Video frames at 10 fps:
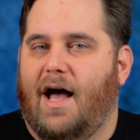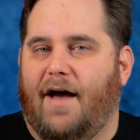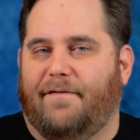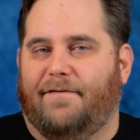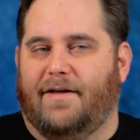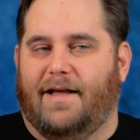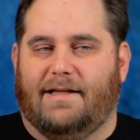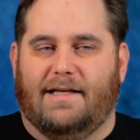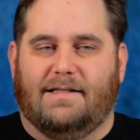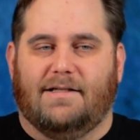I feel
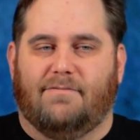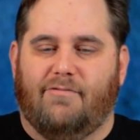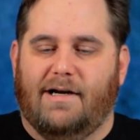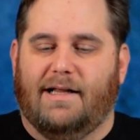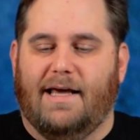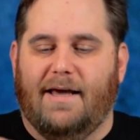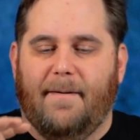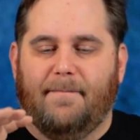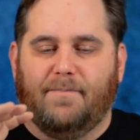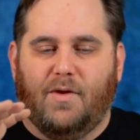like this is really
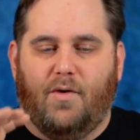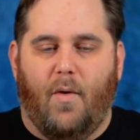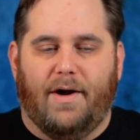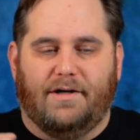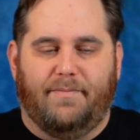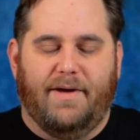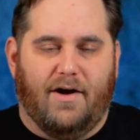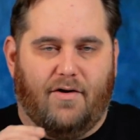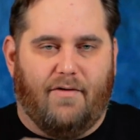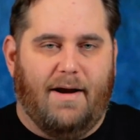going to be
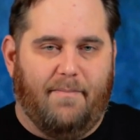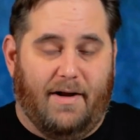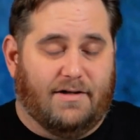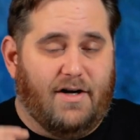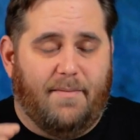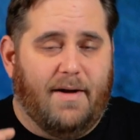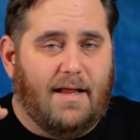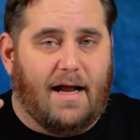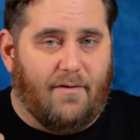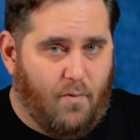a great, it's going to be a
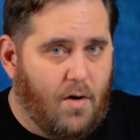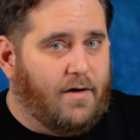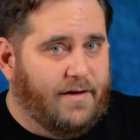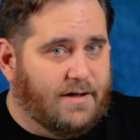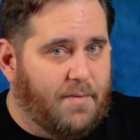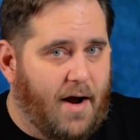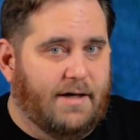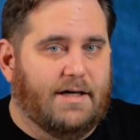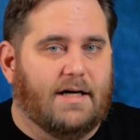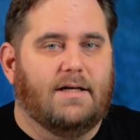lot of work, this
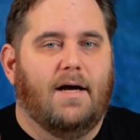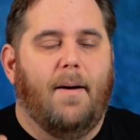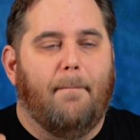project,